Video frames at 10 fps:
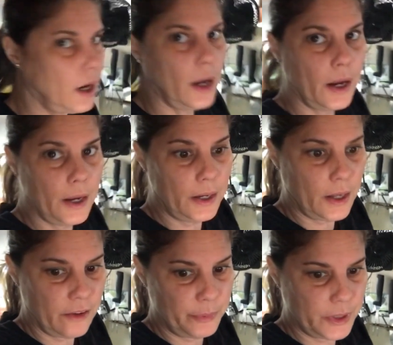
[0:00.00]
I
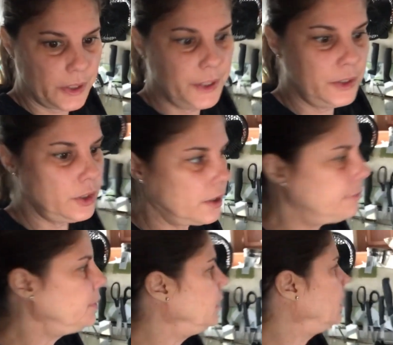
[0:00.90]
have been cleaning the
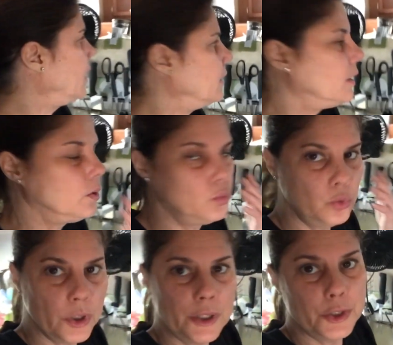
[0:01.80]
R V, and I
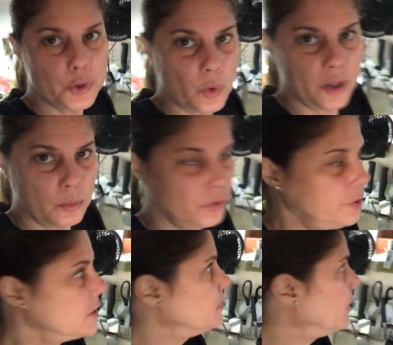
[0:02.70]
really do want to move
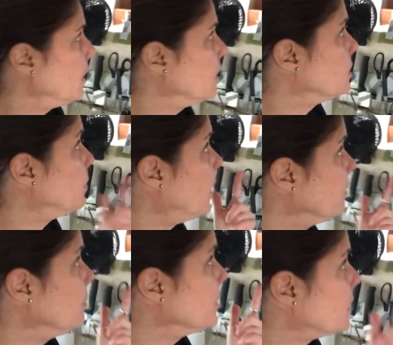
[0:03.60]
these beds. The
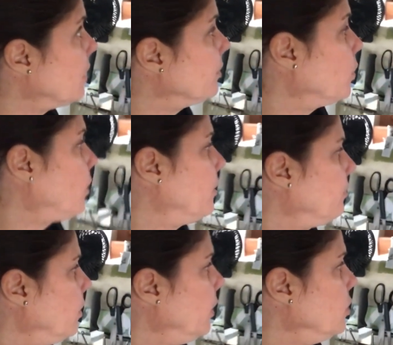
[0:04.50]
problem is I have that
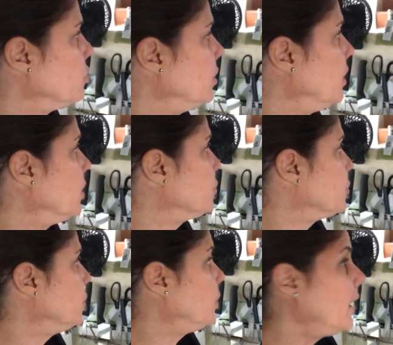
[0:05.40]
Wi-Fi Ranger there,
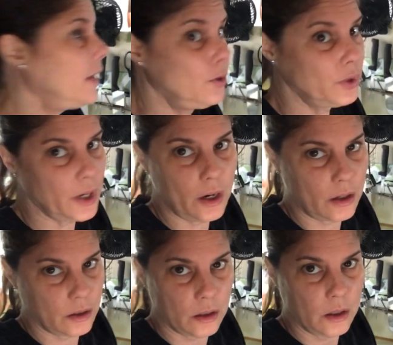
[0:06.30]
so and I don't
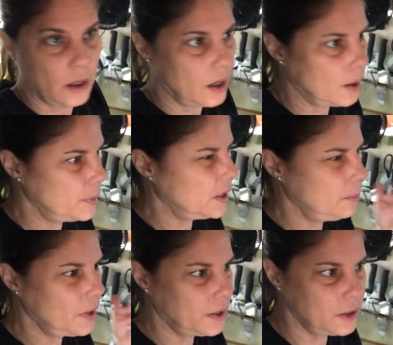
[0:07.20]
care. I mean,
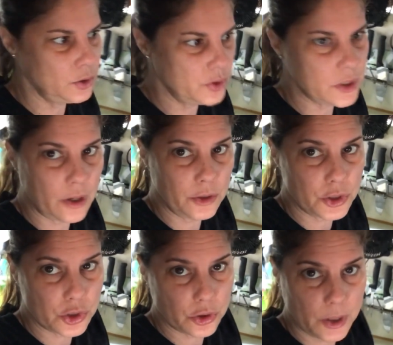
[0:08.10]
I'm not going to use it on
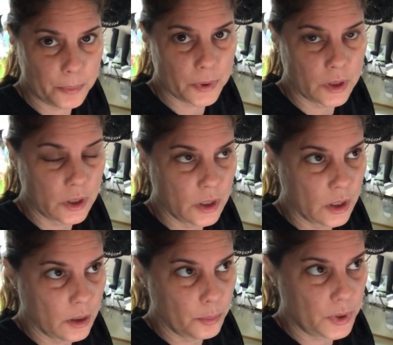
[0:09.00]
this trip
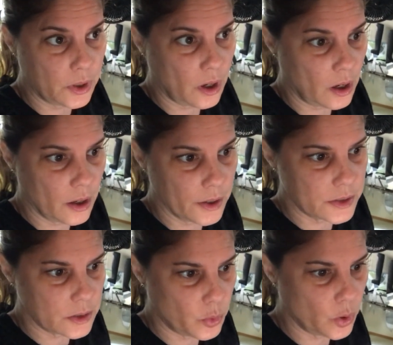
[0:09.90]

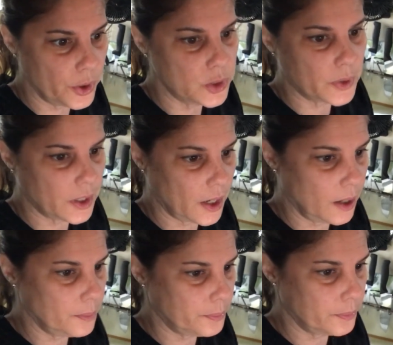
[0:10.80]
because we're going to a
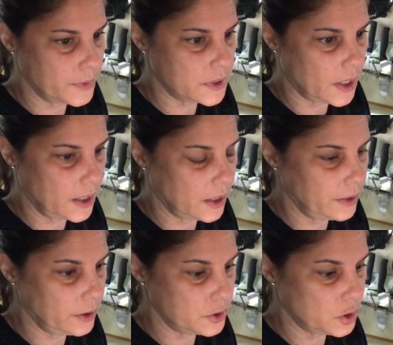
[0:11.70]
campsite,
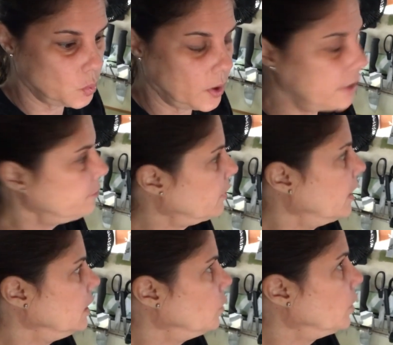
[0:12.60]
and there's no
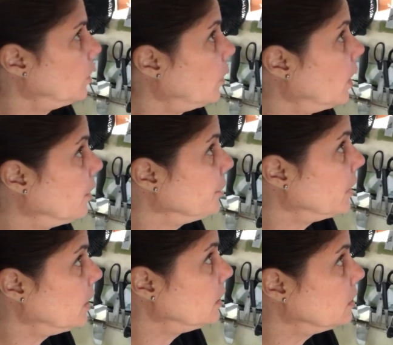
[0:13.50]
Wi-Fi anywhere around
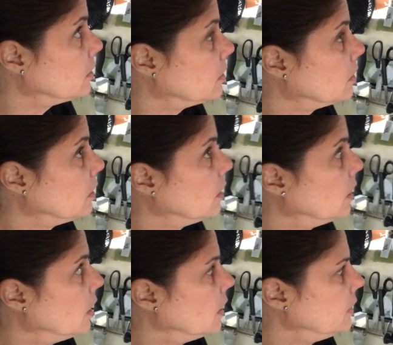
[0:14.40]
that I can
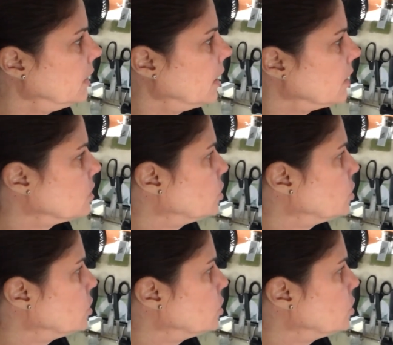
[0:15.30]
get.